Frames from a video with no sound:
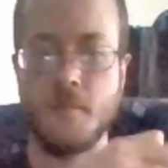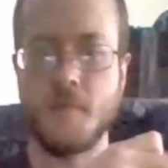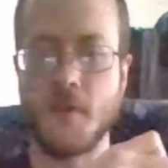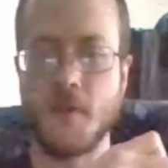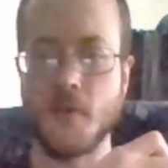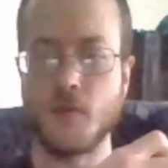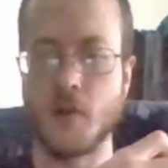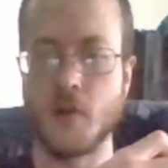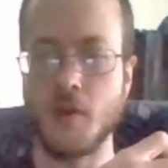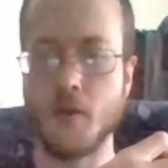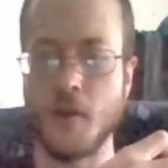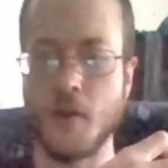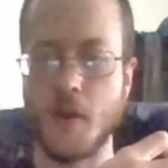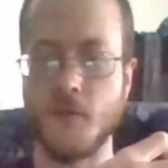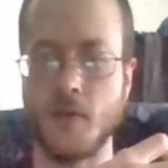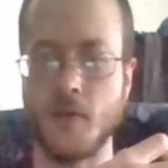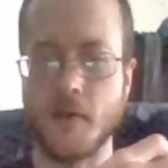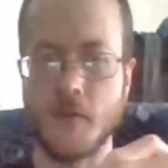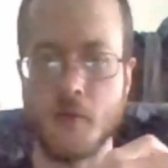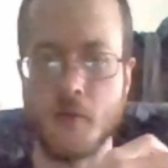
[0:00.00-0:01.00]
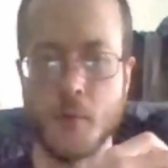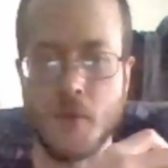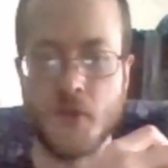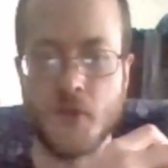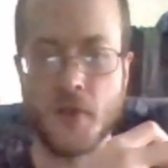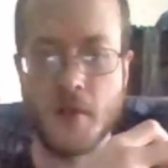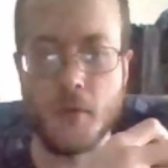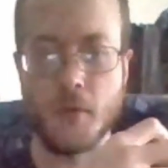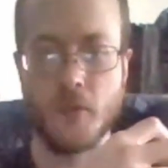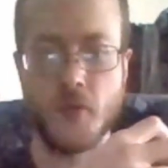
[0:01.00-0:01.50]
definitely don't have any of the
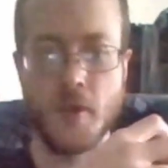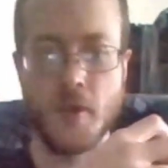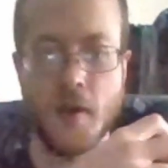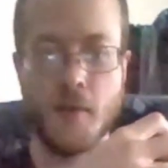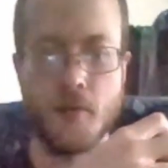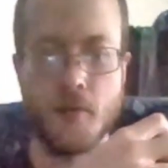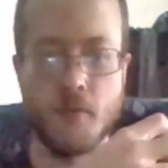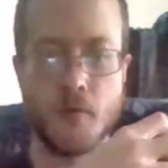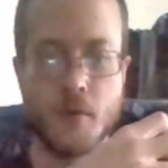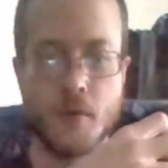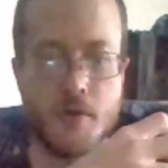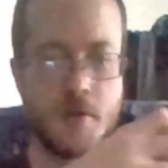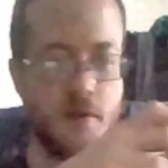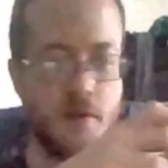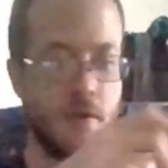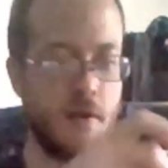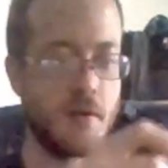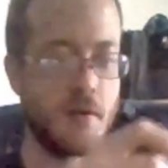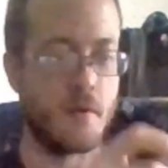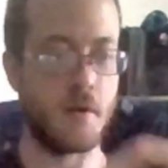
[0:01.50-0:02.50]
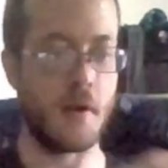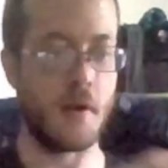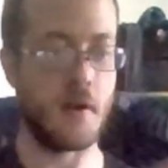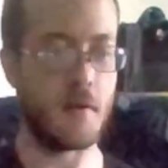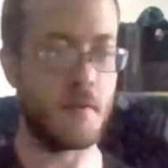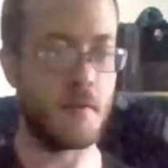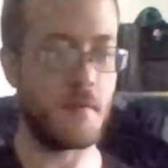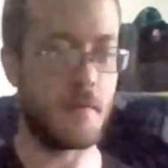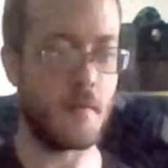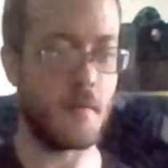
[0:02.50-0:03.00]
ones I used to have, unfortunately, or not